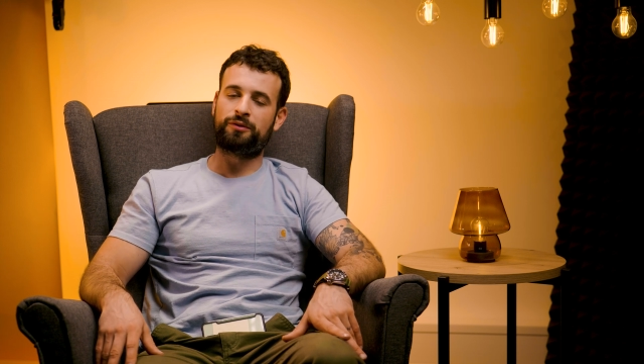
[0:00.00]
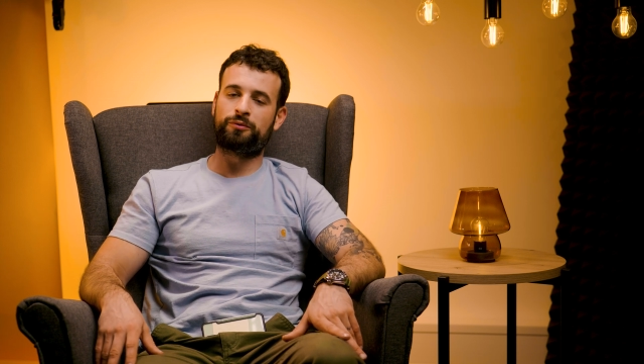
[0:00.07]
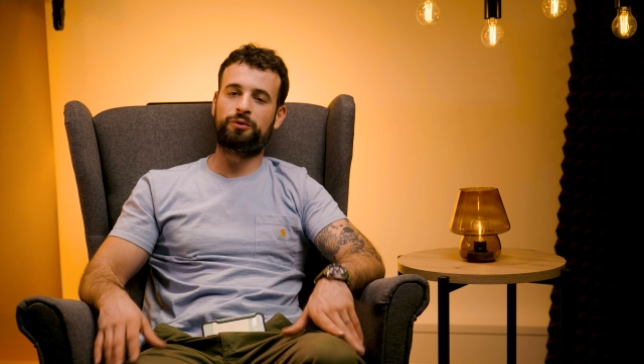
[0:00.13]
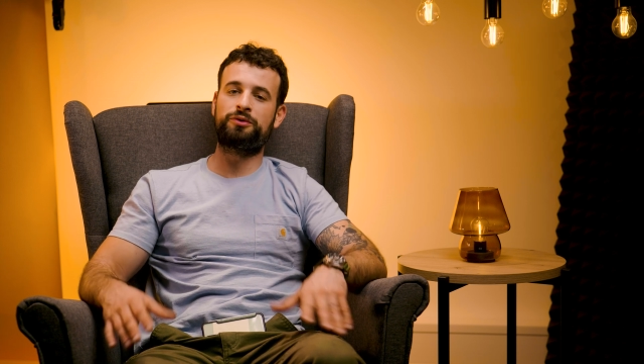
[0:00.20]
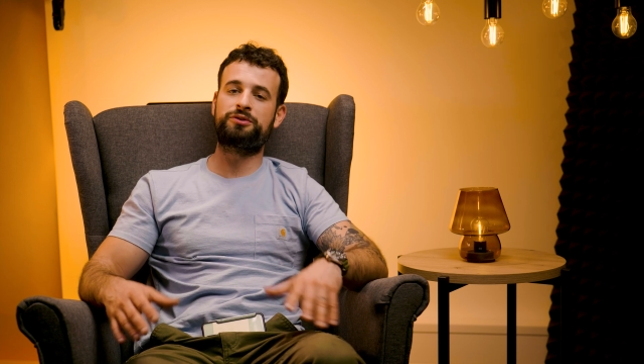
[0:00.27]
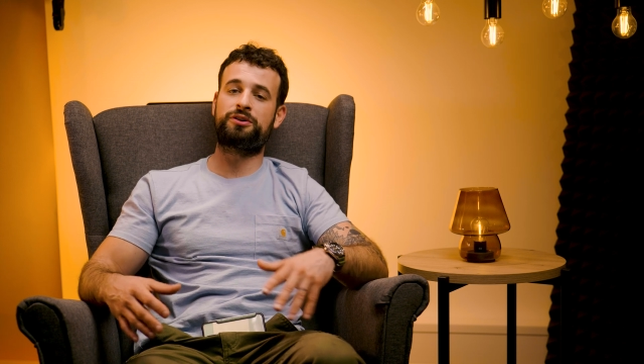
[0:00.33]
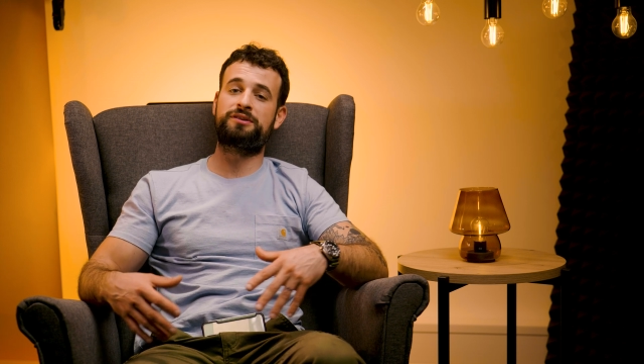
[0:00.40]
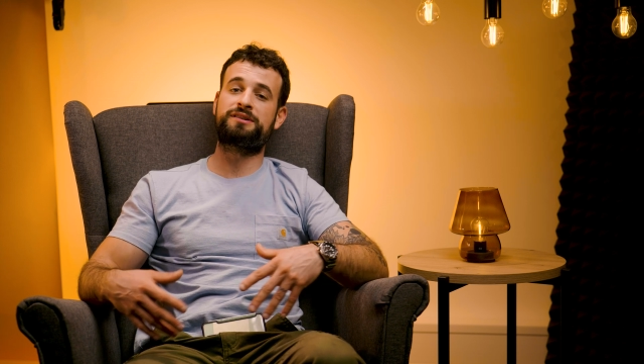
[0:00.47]

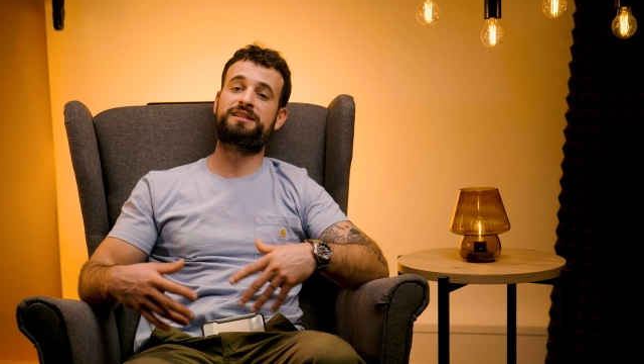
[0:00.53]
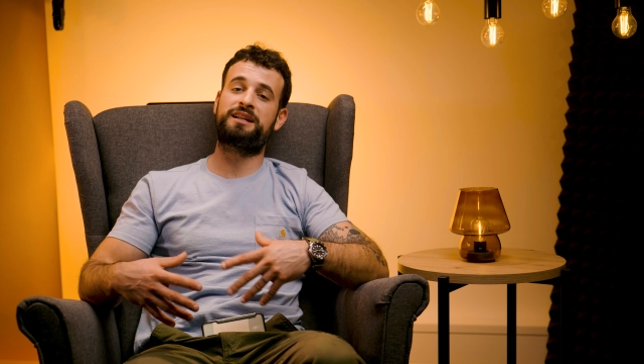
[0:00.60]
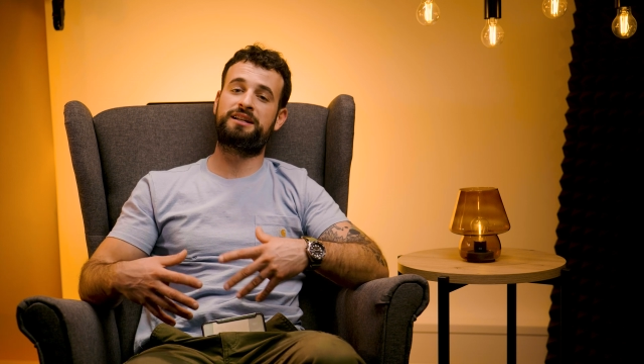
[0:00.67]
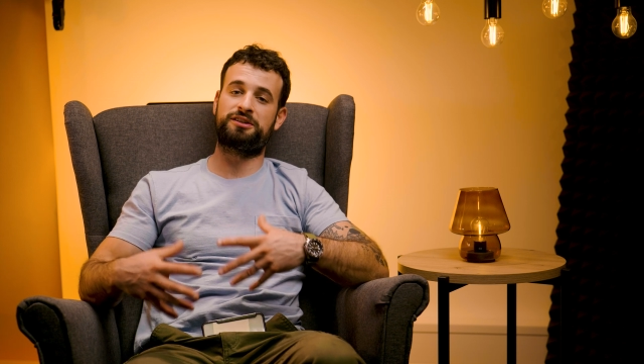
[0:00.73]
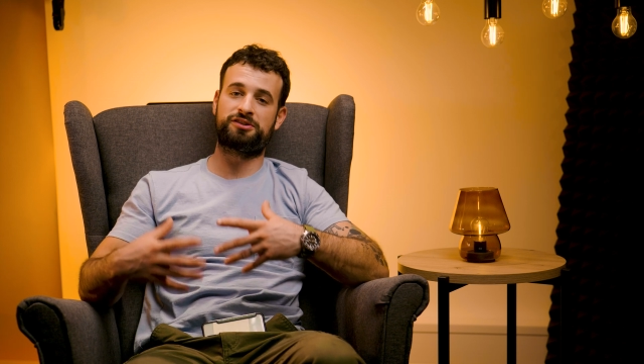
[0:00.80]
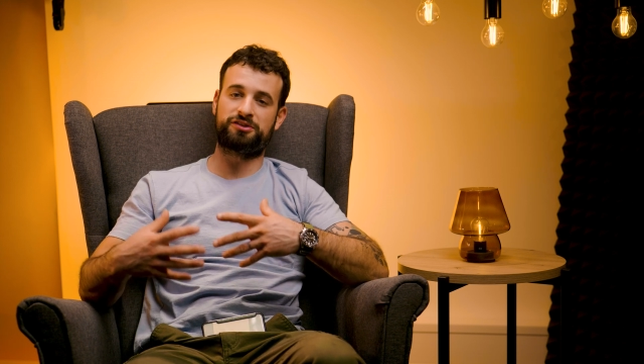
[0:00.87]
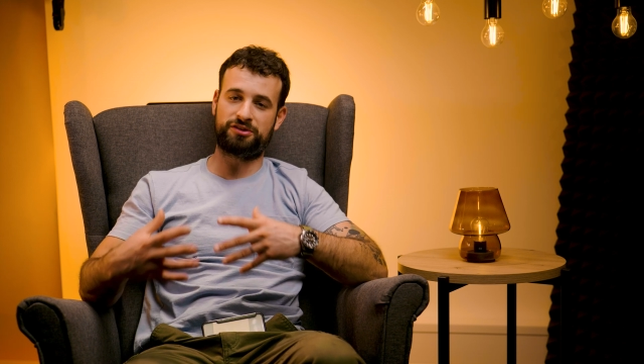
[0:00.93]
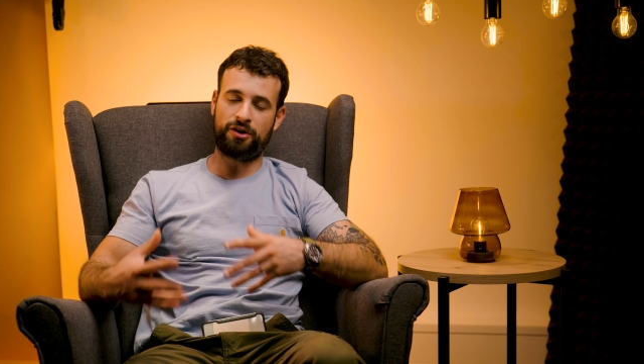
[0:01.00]
Rules aren't set
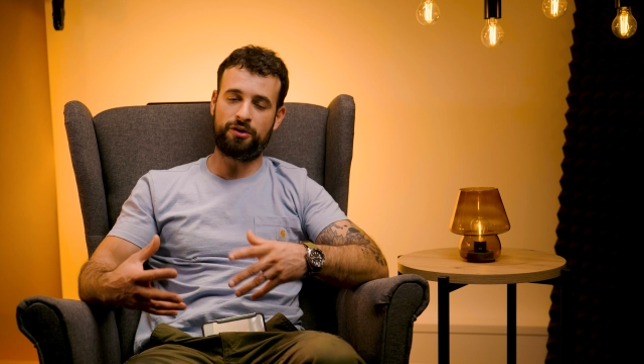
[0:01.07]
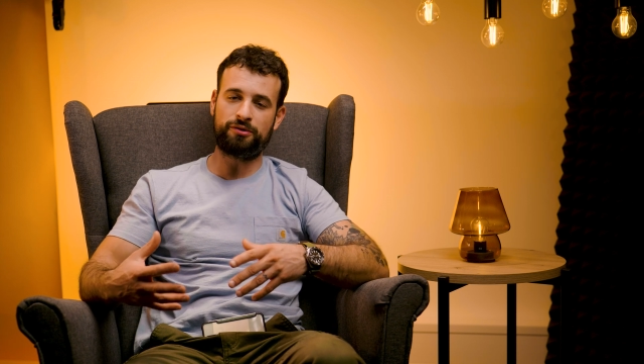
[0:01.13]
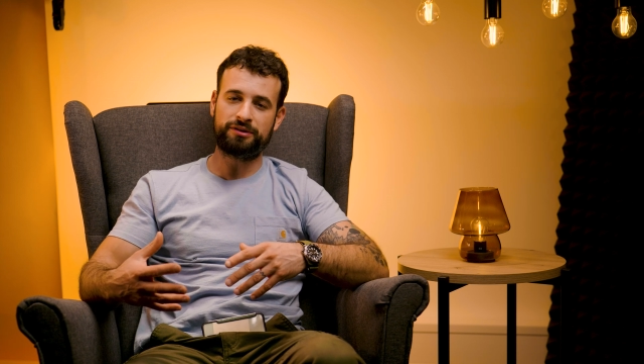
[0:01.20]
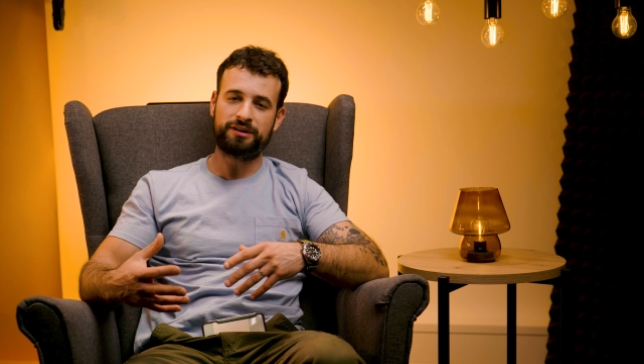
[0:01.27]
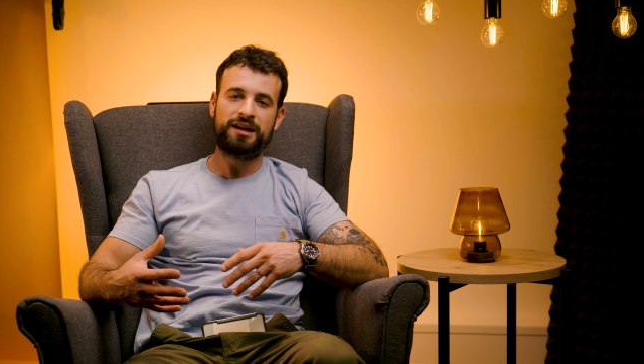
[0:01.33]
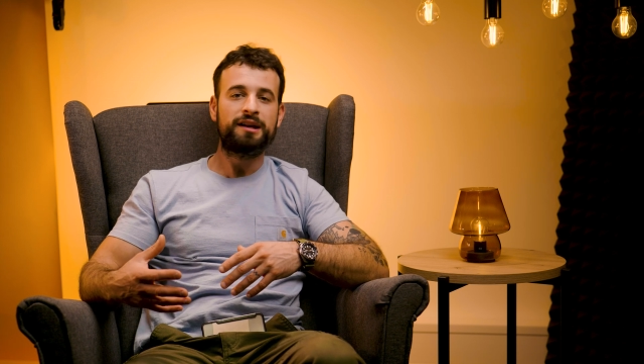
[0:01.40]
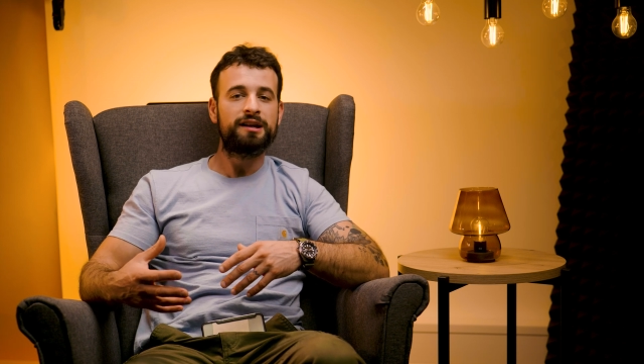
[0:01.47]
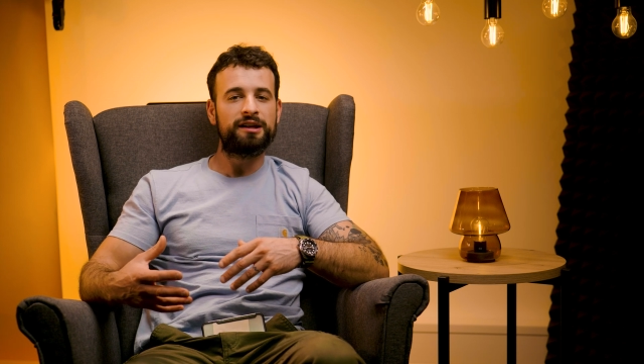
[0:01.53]
in
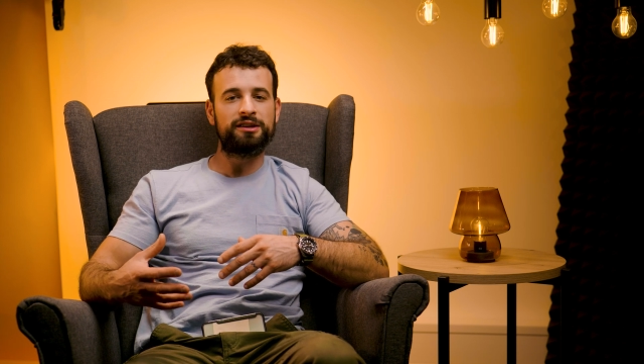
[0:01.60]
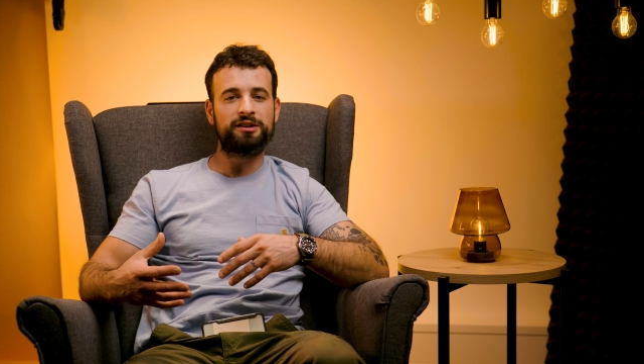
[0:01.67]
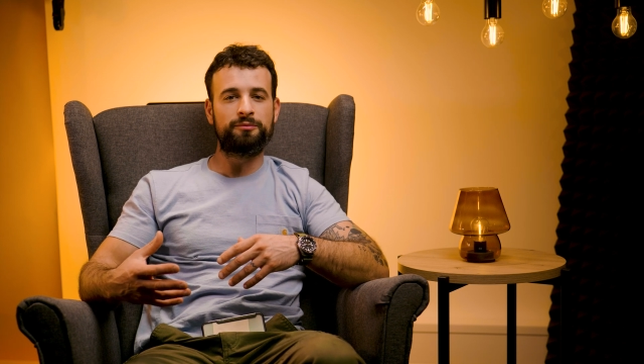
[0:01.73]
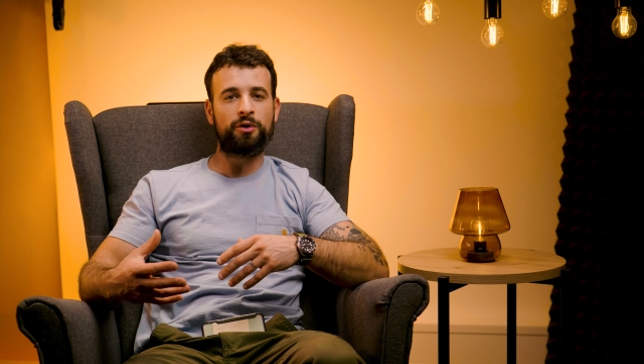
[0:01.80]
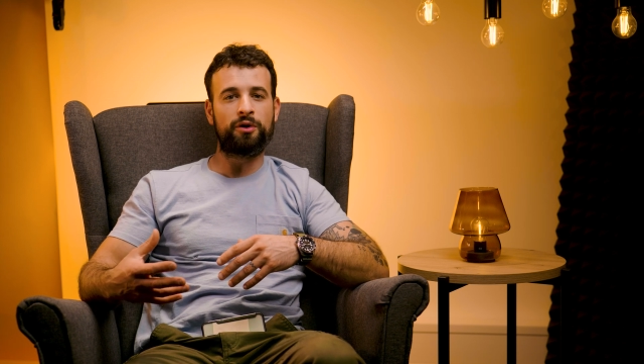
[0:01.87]
stone, they're